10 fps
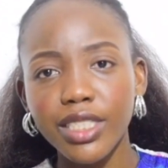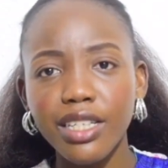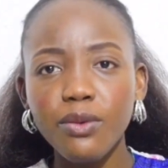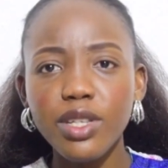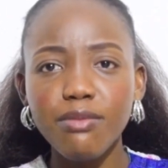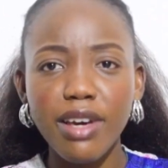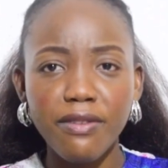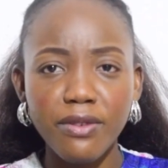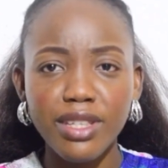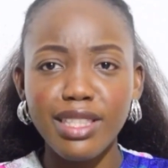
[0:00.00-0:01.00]
It wasn't my
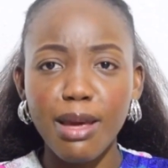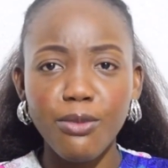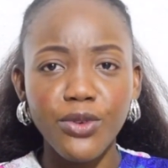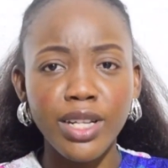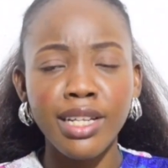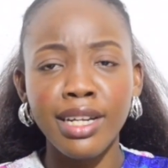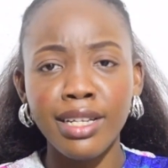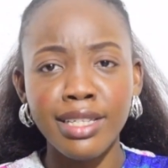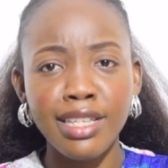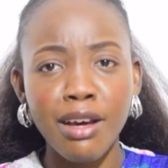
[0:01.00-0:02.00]
first time failing an
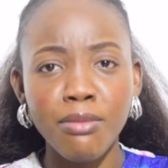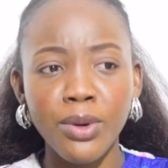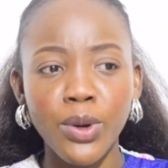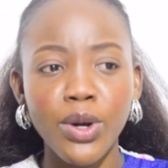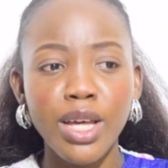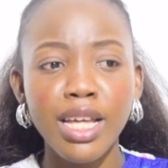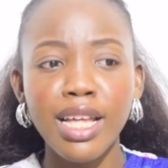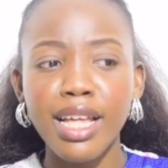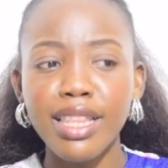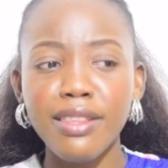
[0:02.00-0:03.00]
exam, but
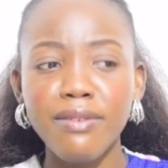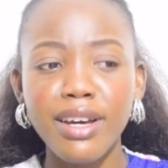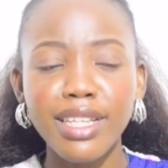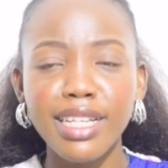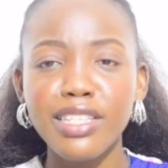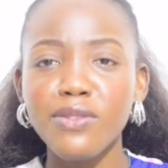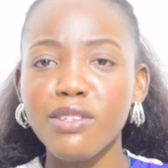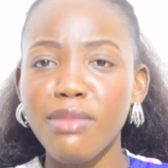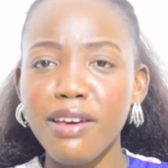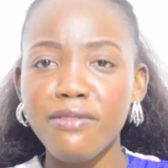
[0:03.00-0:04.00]
the fact that this was
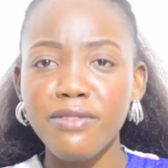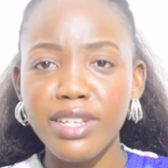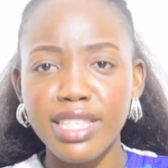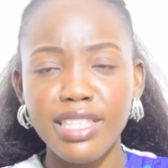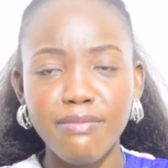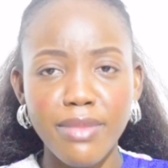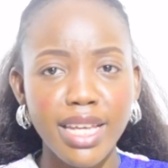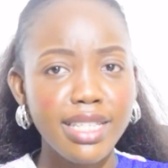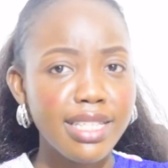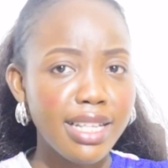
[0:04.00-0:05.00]
my first
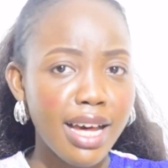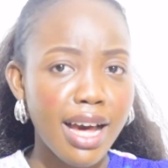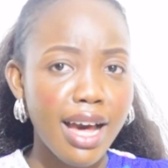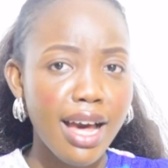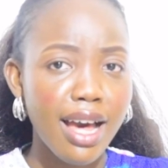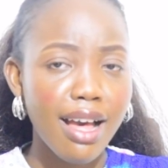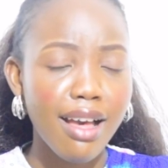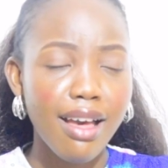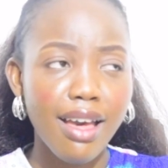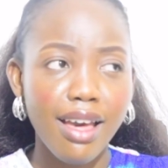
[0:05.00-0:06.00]
semester
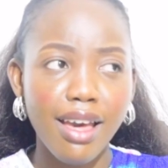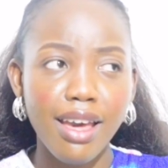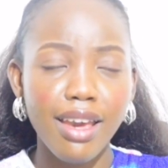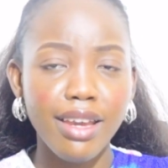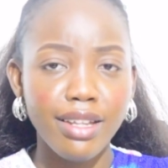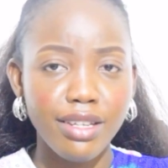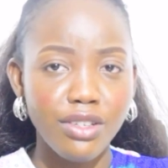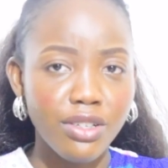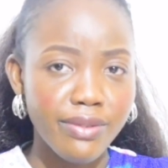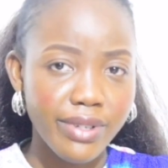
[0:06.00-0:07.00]
in
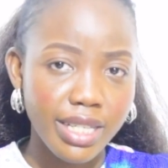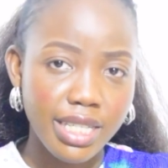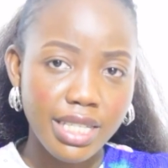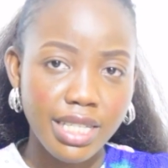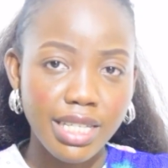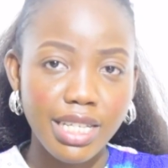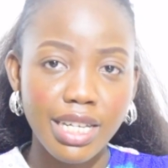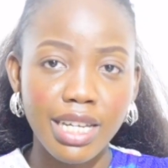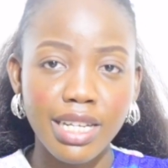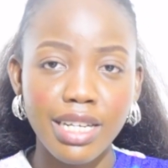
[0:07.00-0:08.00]
university
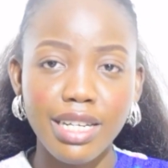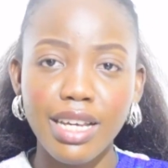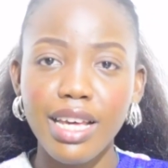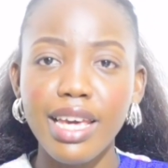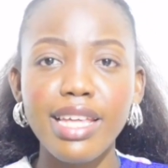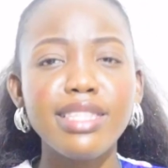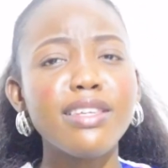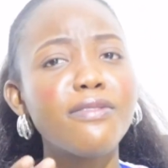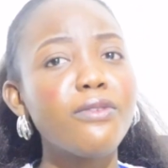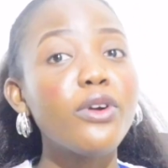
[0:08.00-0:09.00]
and it's a
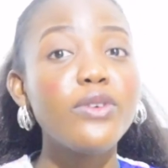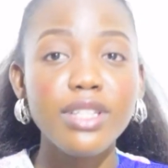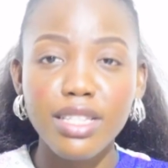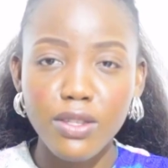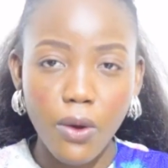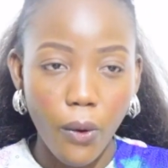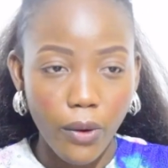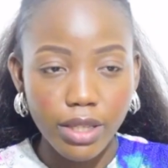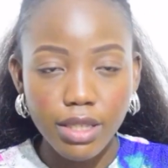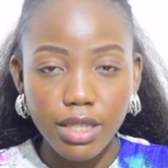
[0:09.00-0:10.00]
4 unit
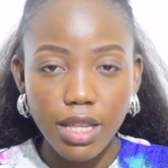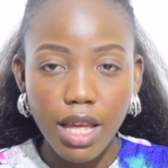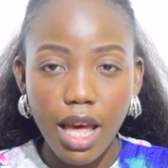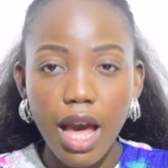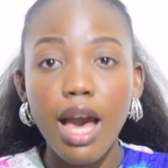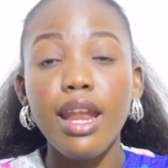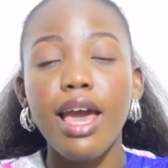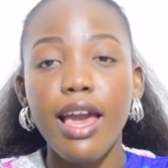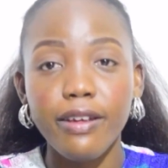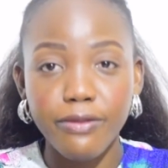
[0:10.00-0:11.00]
course and I
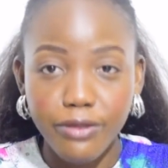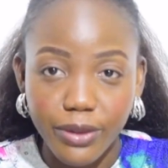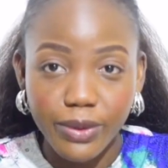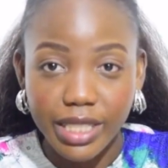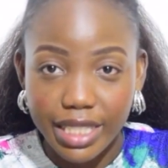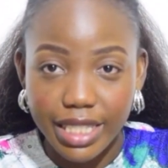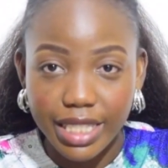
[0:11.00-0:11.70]
have failed it,